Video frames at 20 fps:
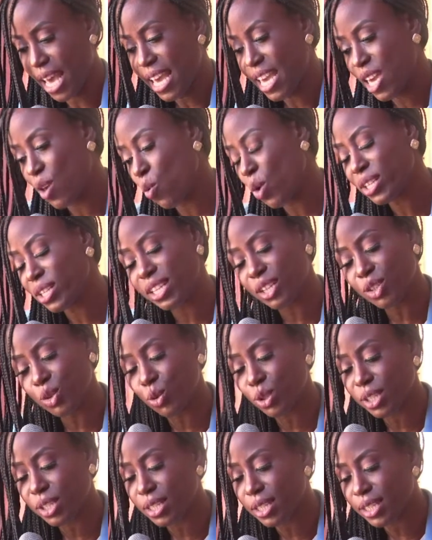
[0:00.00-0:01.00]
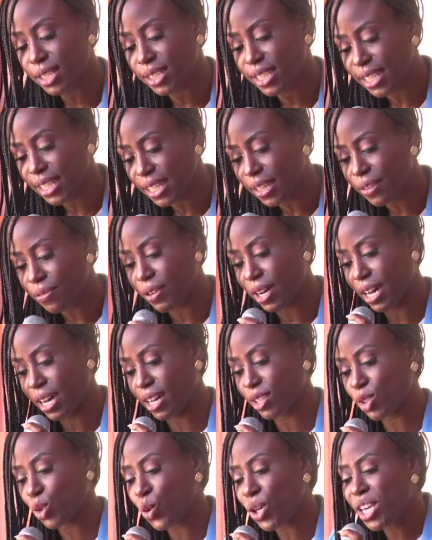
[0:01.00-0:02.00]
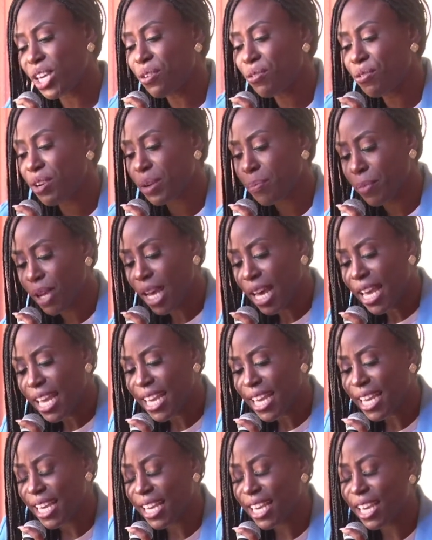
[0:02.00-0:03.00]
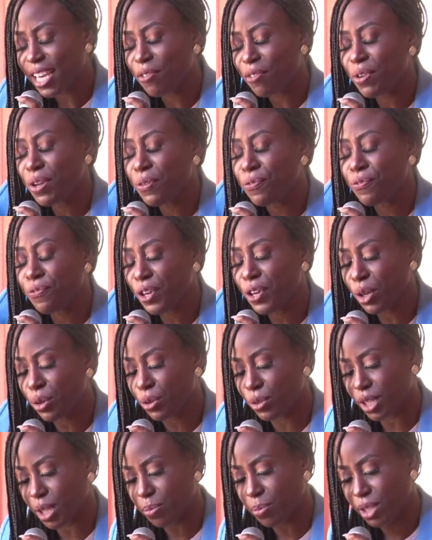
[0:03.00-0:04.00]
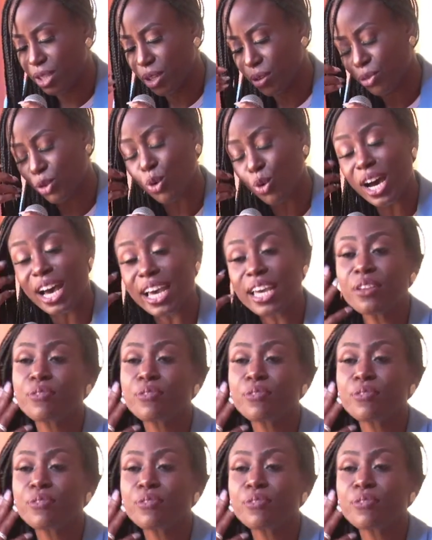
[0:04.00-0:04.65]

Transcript: He wanted to deliver her. So he, re, he, he reveals himself to her.